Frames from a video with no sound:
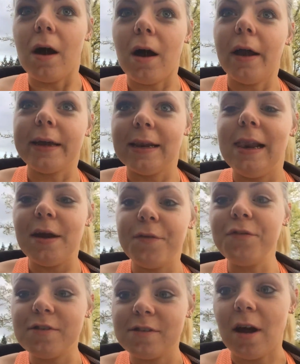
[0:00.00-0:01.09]
I can
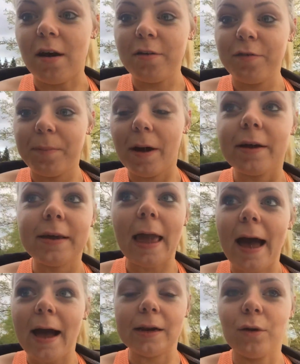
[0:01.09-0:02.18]
lift stuff, but I
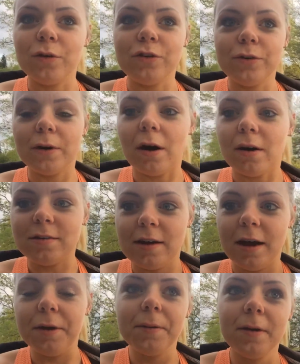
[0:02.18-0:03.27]
cannot do
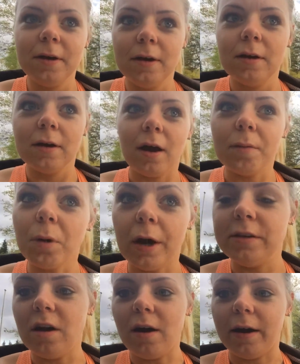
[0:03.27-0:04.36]
cardio. I
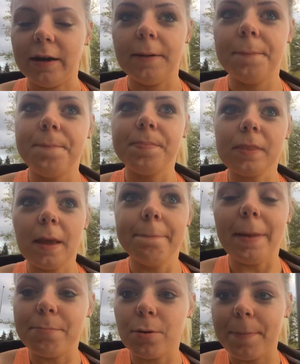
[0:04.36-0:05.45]
might die.
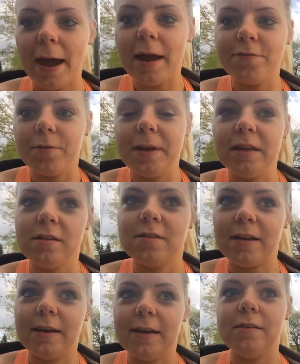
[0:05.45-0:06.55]
Be prepared for me to
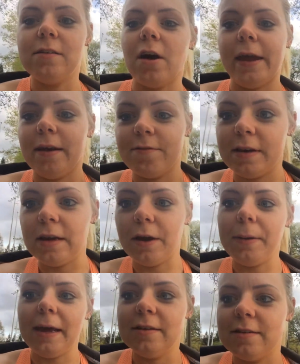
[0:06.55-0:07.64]
send a dying video
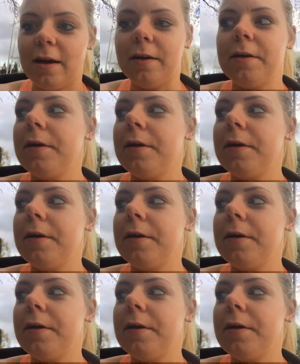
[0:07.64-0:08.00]
later.